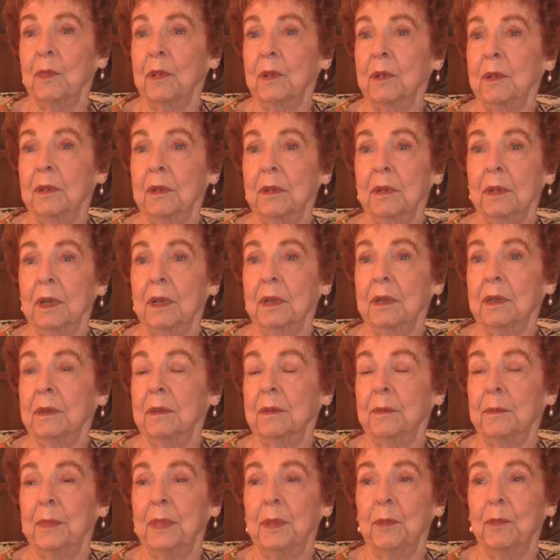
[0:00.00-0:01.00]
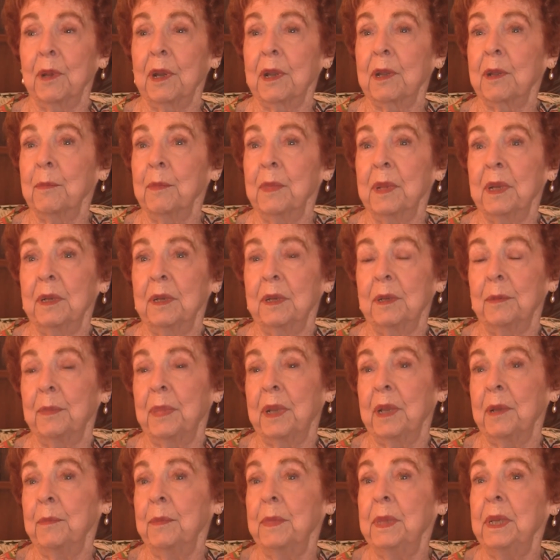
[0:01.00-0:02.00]
will be recommended
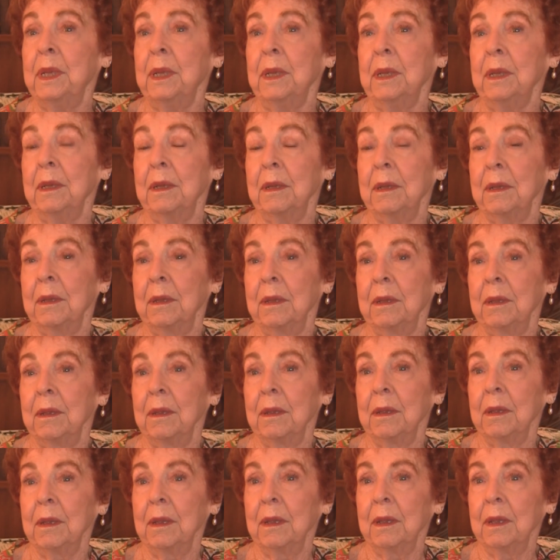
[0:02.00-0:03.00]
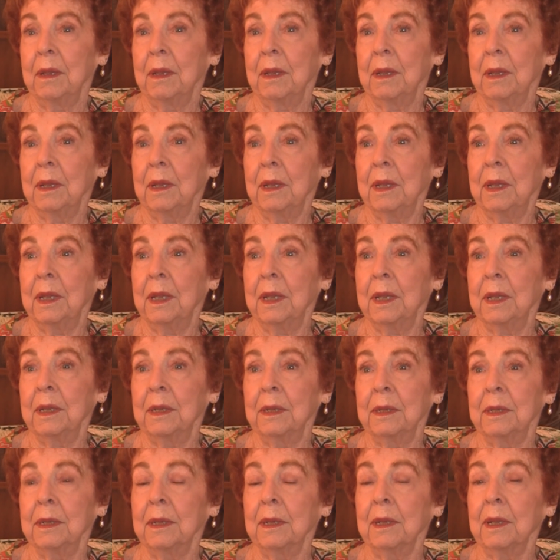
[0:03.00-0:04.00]
by me,
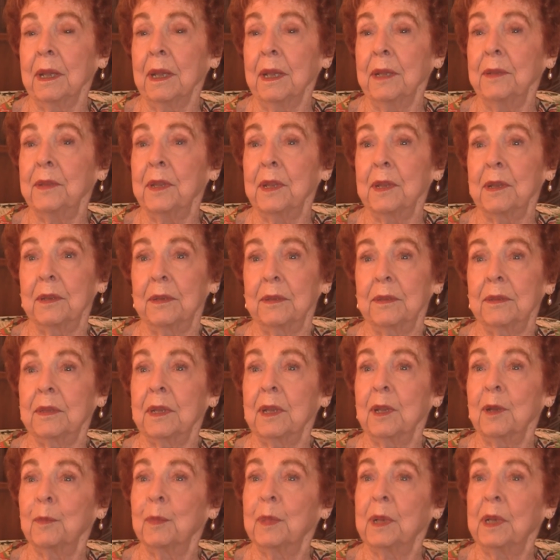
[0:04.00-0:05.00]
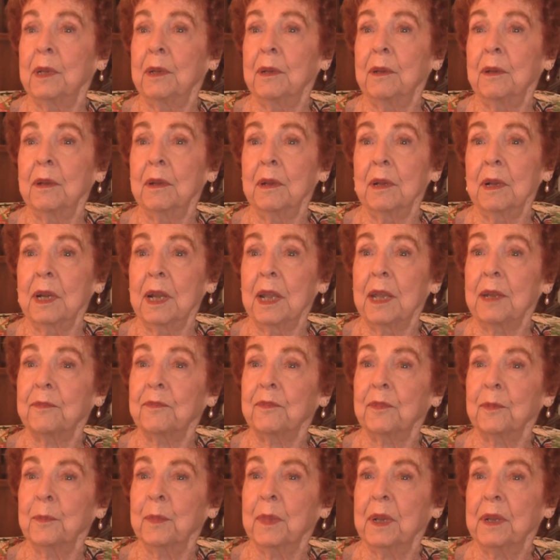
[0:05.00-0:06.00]
and I think they'll be hearing a lot
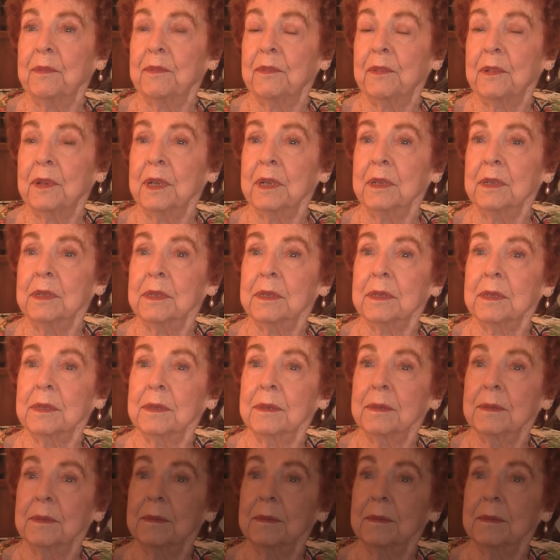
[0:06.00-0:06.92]
from my friends.